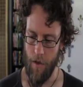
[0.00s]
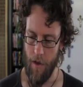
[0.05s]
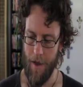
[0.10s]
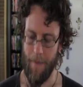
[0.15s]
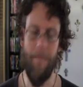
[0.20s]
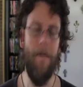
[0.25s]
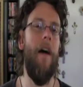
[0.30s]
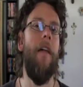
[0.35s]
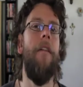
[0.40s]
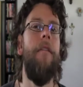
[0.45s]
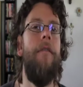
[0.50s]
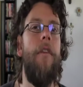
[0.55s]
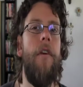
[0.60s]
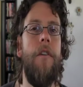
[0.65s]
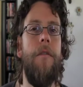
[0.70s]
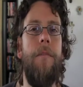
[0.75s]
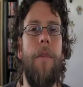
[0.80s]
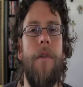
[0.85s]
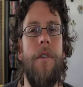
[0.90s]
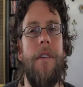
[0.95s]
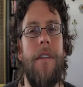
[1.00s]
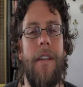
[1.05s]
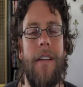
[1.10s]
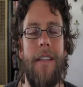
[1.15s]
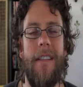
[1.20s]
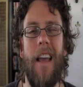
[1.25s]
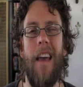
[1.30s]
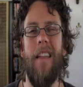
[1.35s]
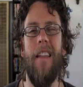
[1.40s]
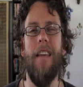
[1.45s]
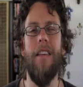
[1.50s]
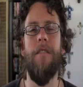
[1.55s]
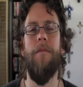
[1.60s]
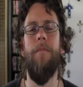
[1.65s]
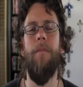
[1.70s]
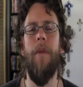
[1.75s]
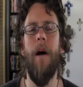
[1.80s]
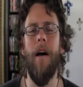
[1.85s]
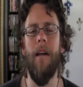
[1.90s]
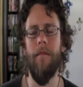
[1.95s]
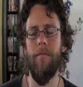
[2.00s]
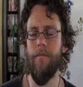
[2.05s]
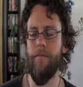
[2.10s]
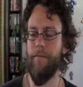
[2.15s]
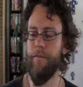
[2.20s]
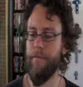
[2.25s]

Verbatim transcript: I'm not the first person to say this, but